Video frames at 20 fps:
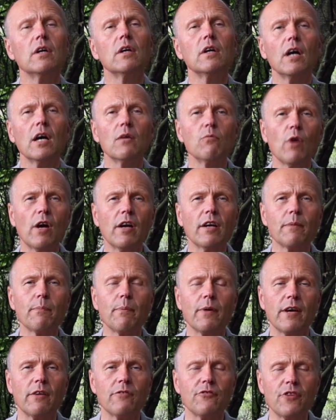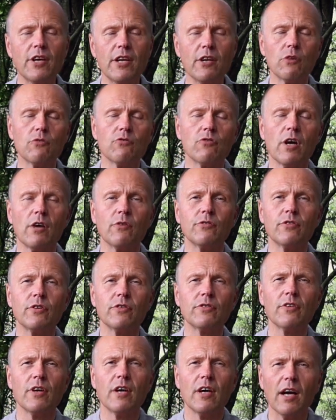I'm wearing a pair of chino
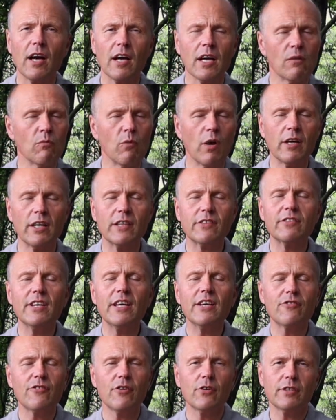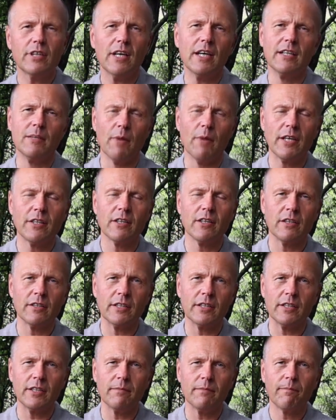trousers and I'm wearing a t-shirt under my
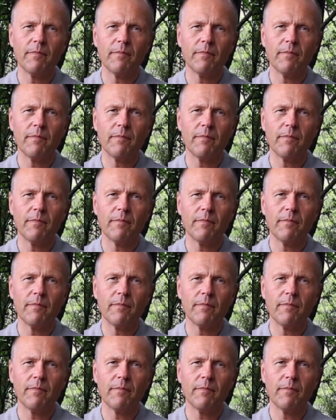cardigan.